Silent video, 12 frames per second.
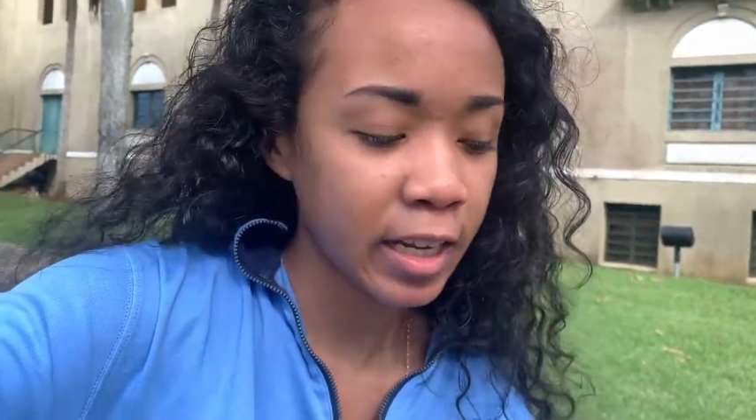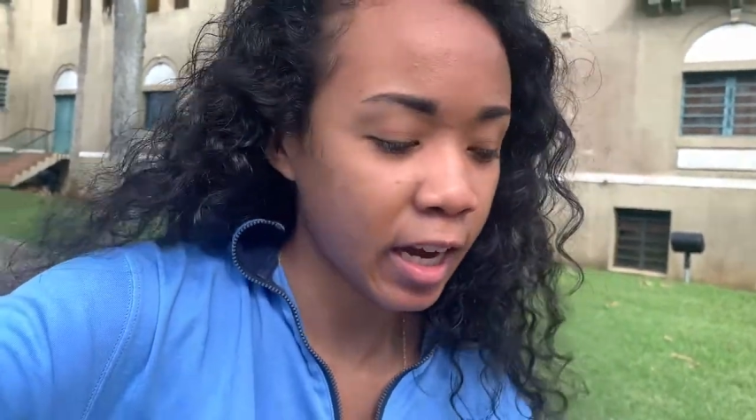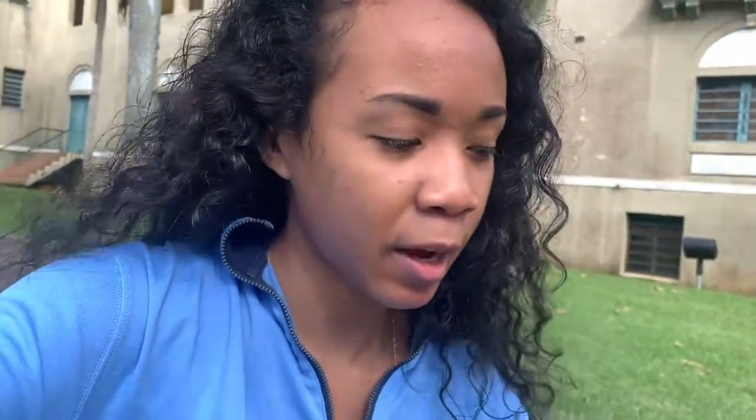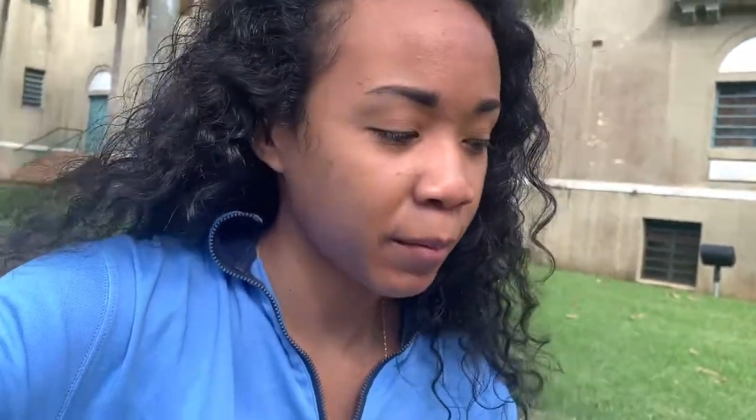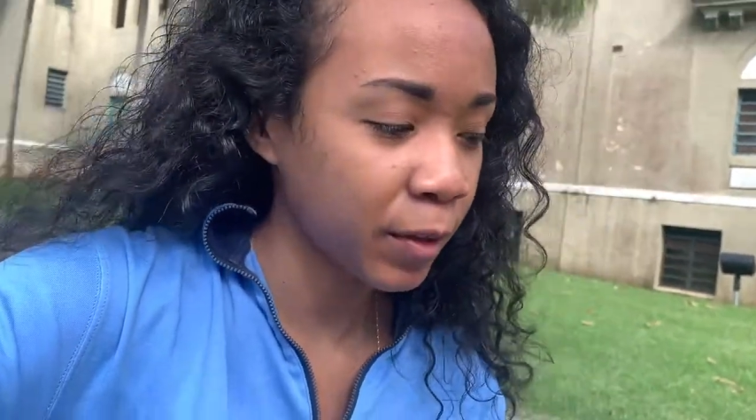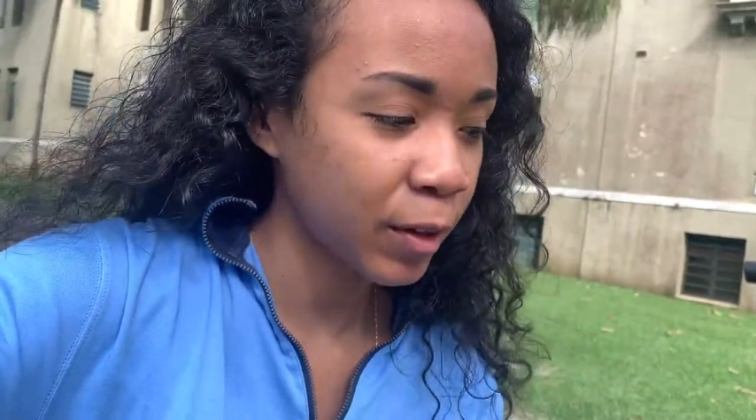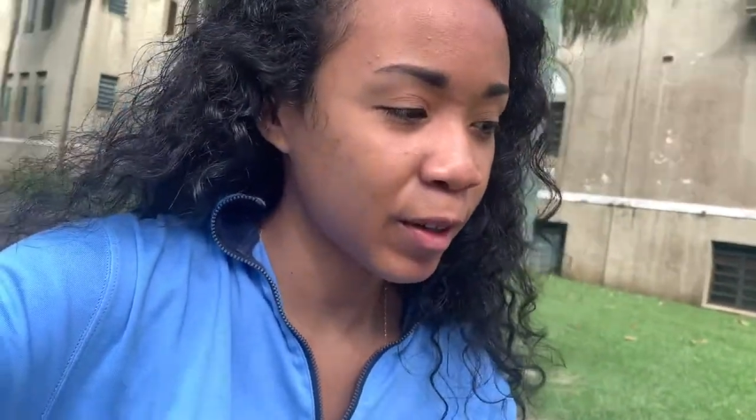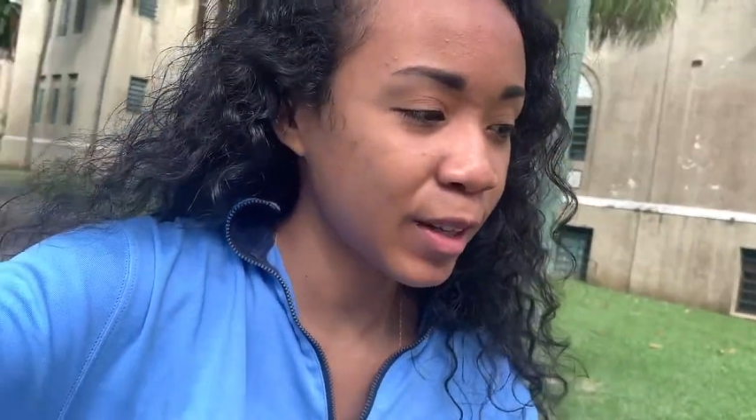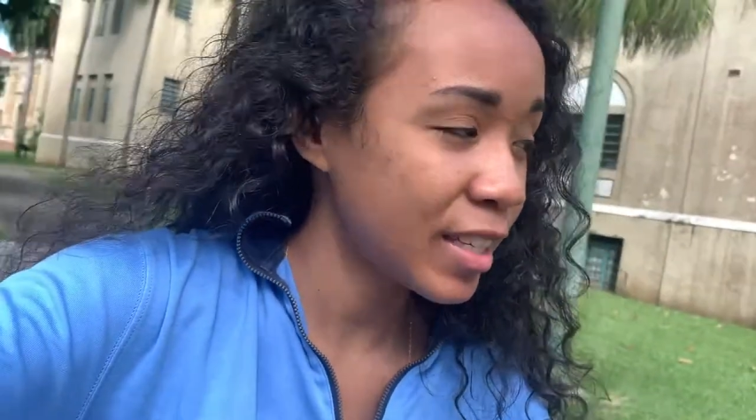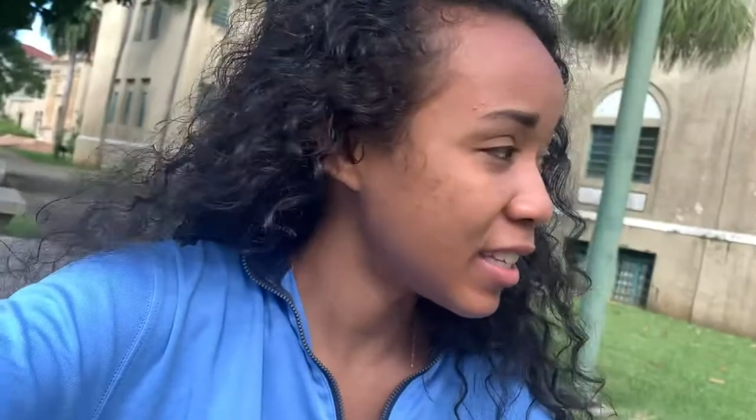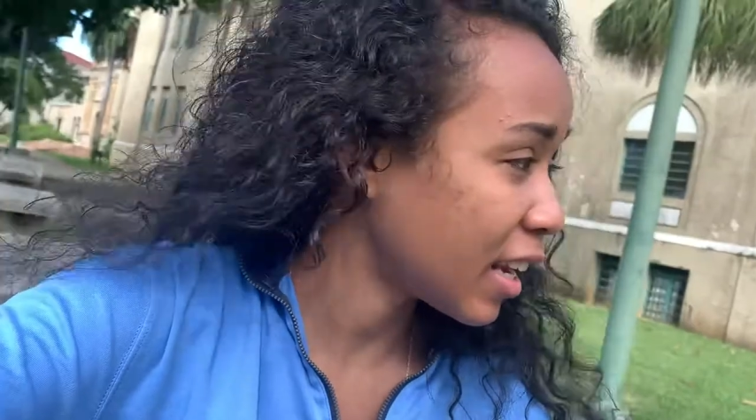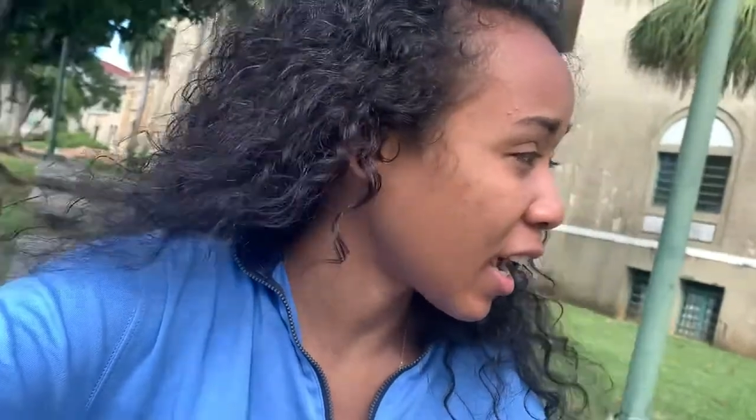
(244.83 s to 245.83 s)
Like I'm
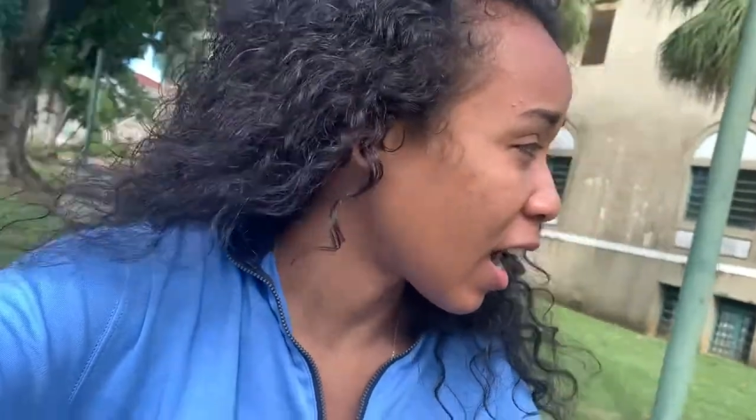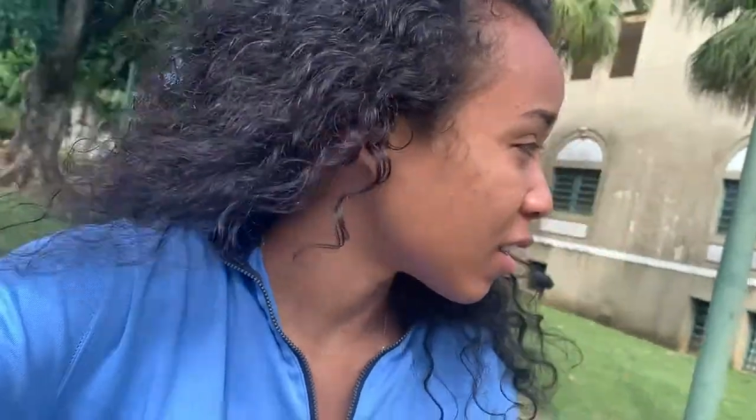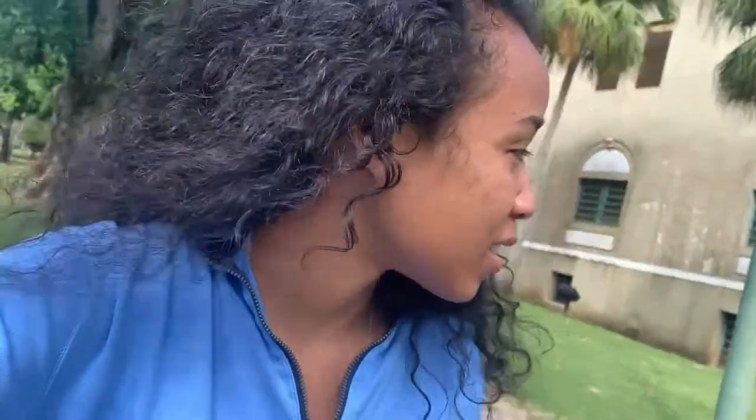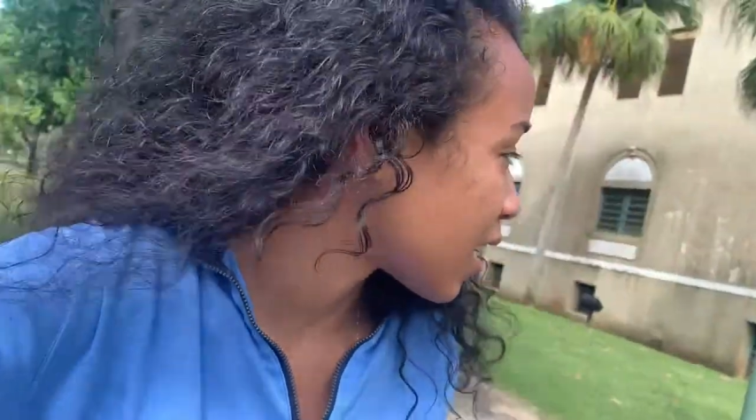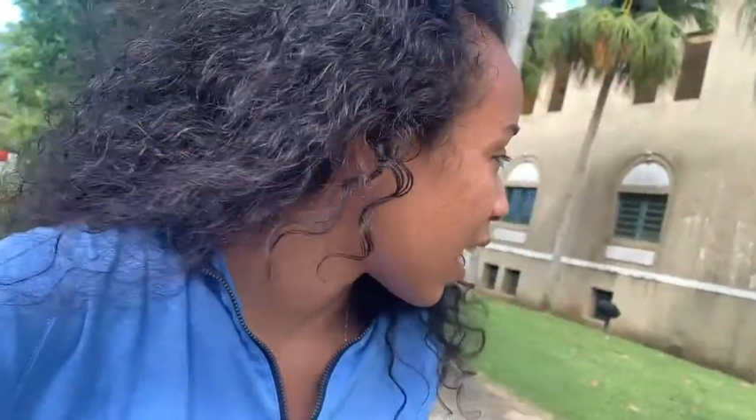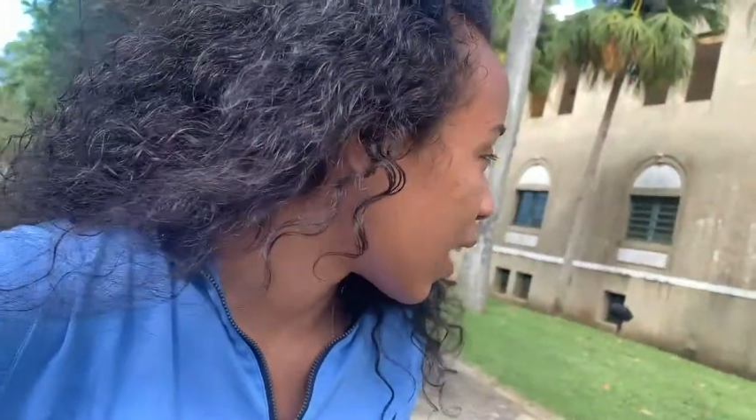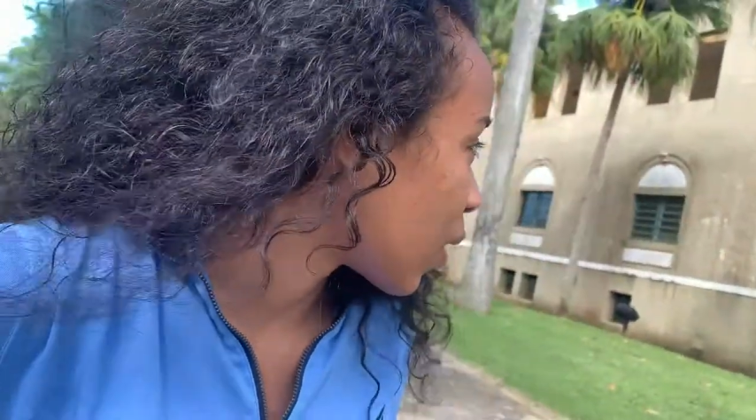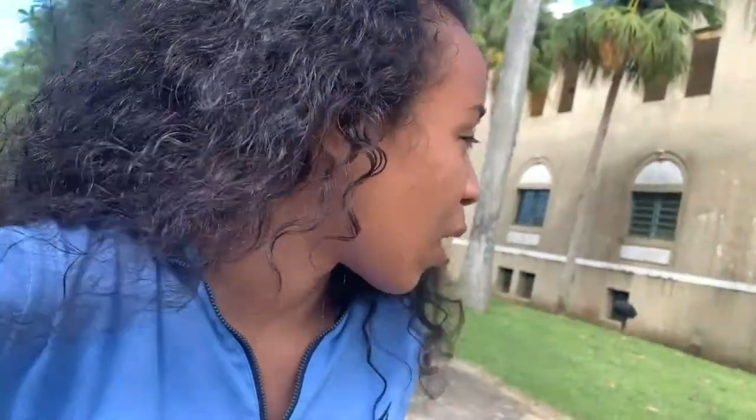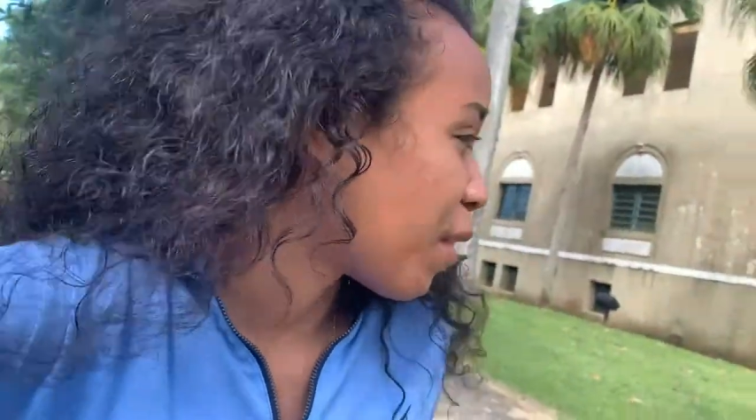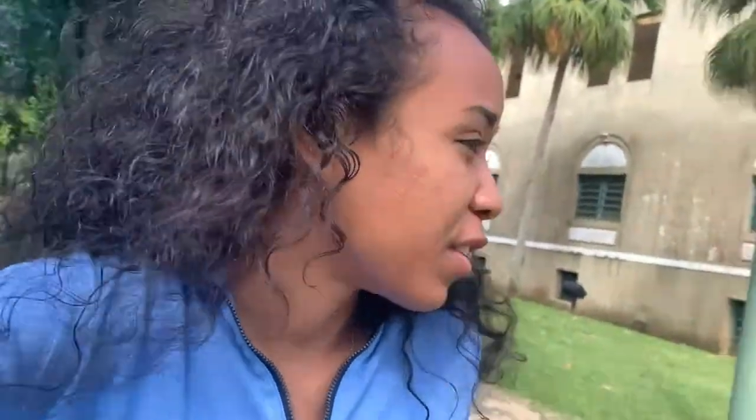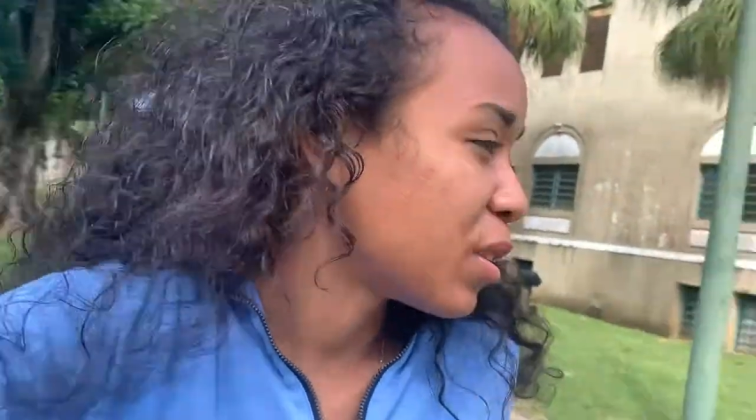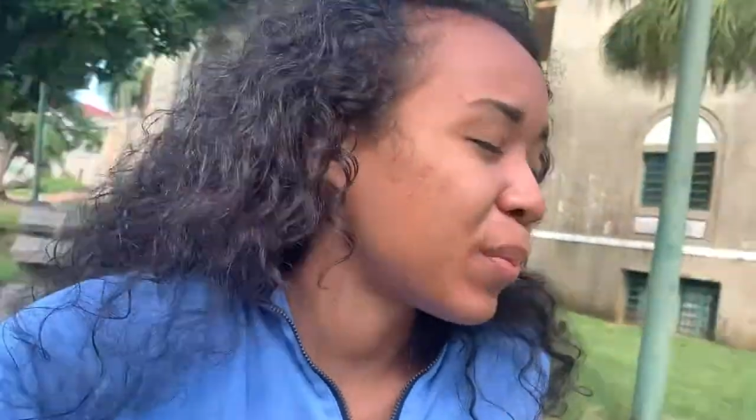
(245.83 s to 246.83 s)
literally sitting outside on
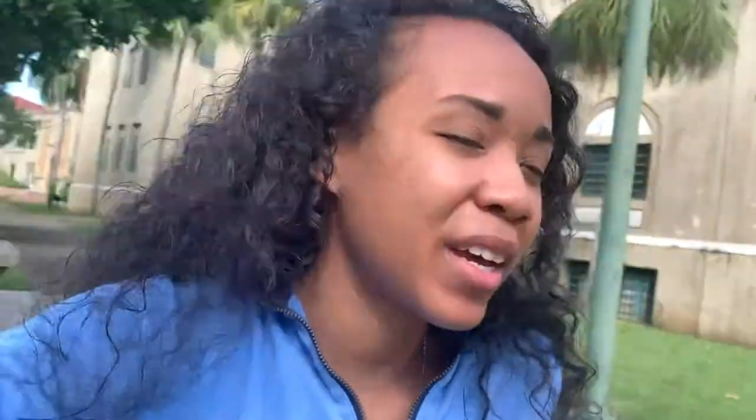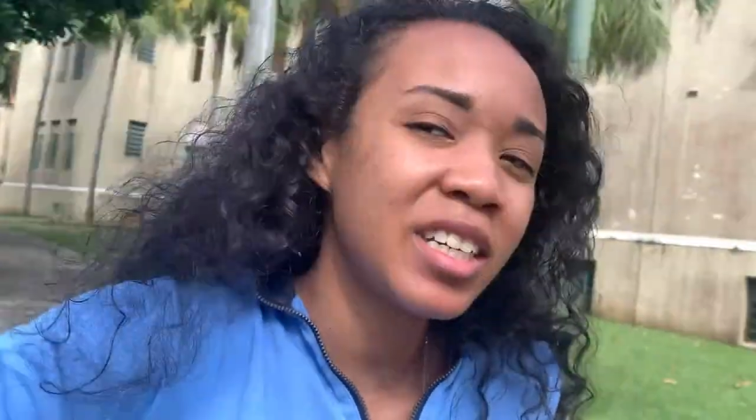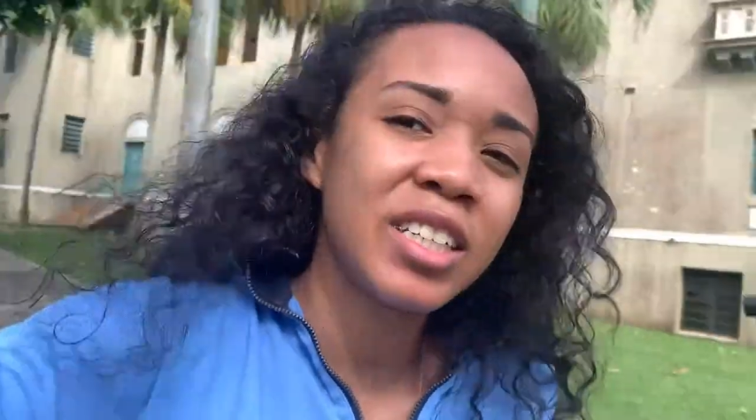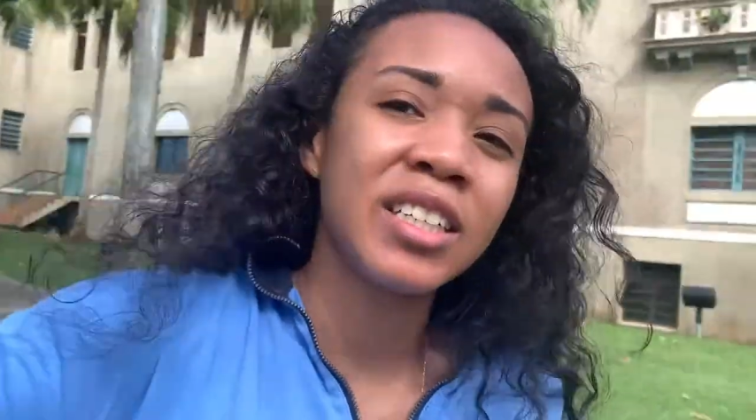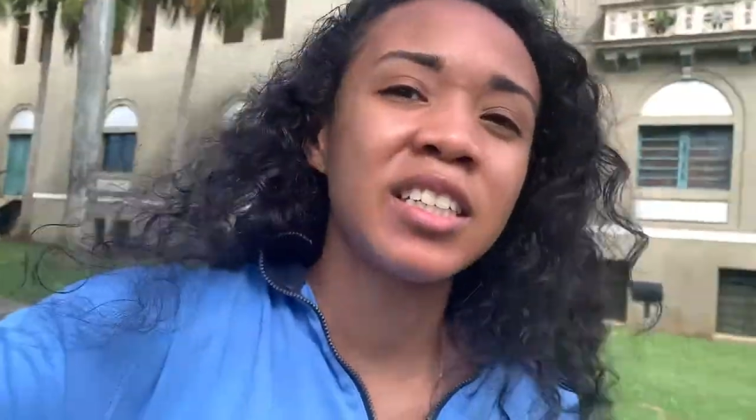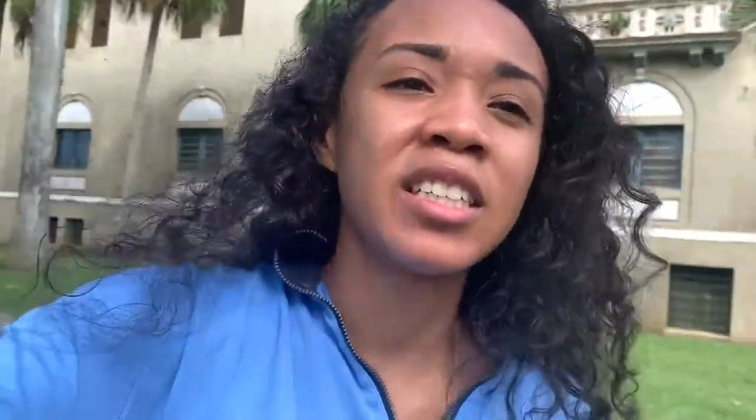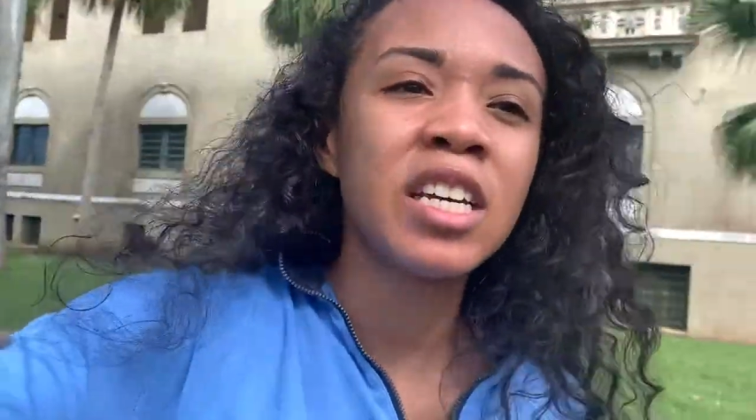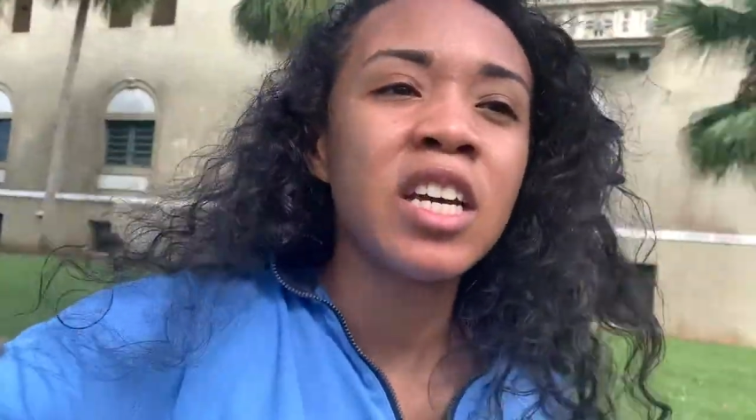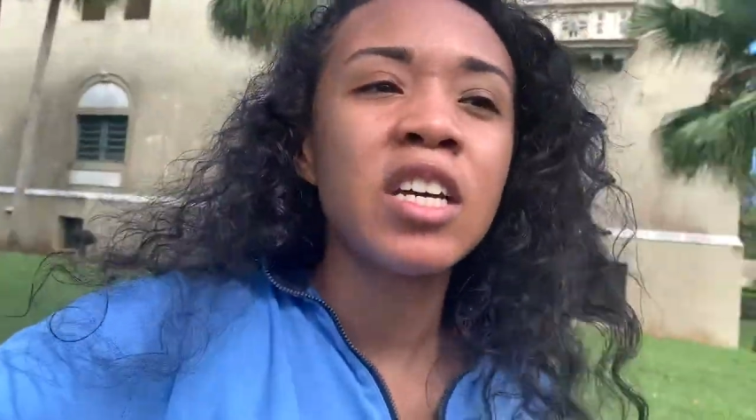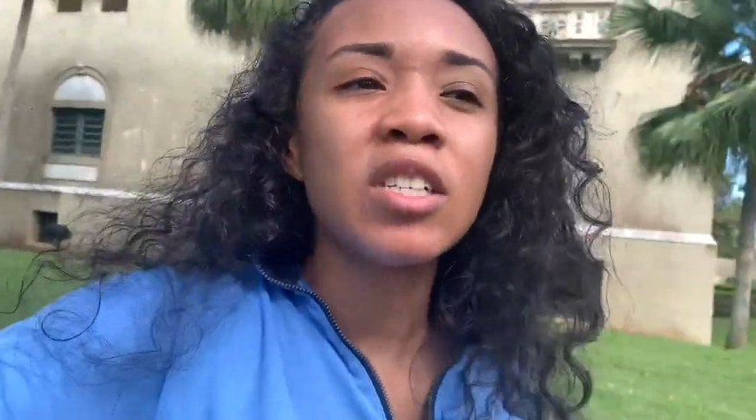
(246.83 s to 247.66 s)
all these benches,